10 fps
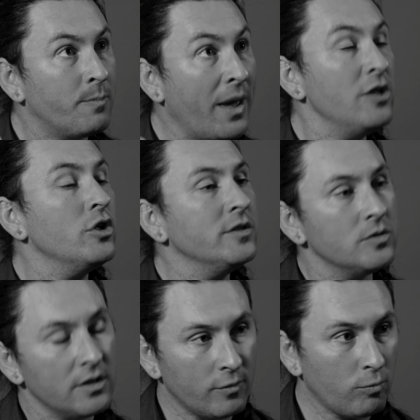patients
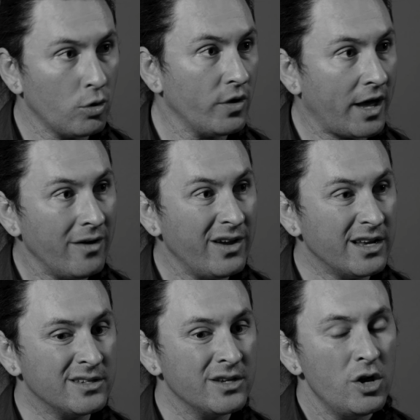who live in rural
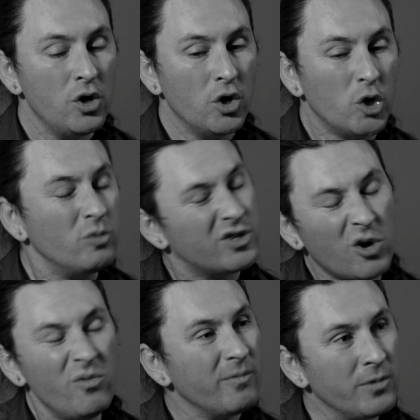areas who
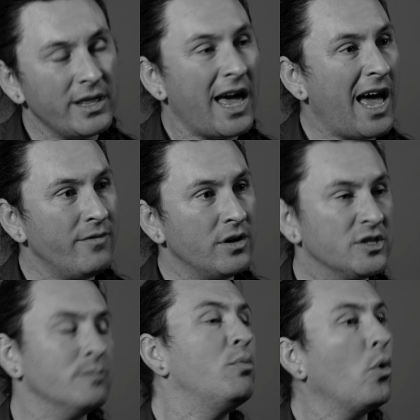don't really have a
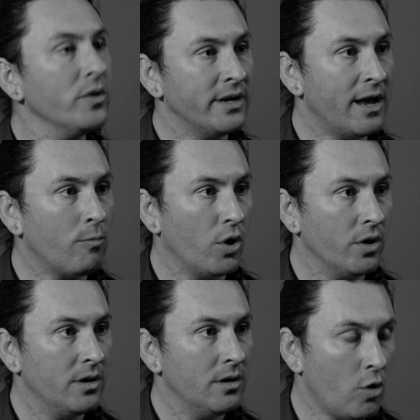support network